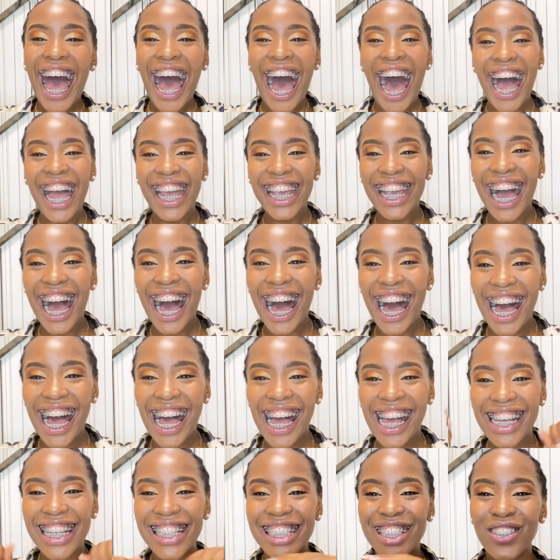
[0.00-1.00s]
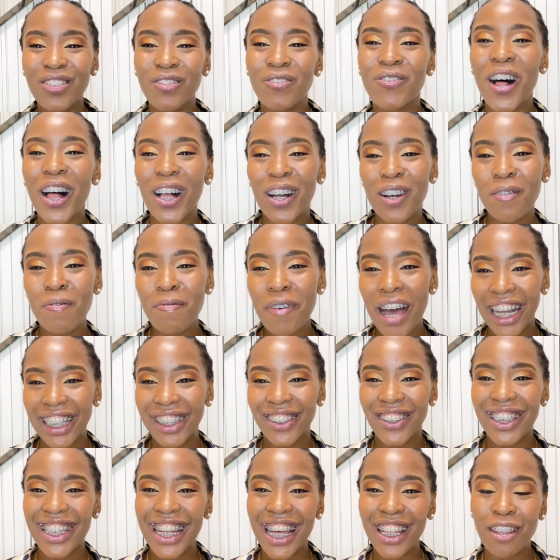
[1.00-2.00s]
Hi guys, welcome back
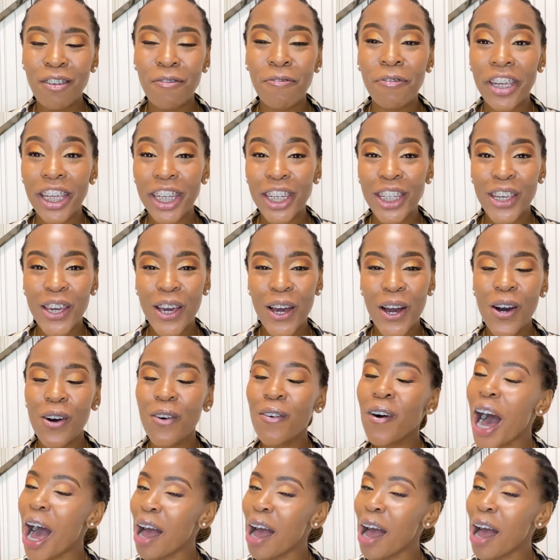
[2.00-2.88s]
to another video.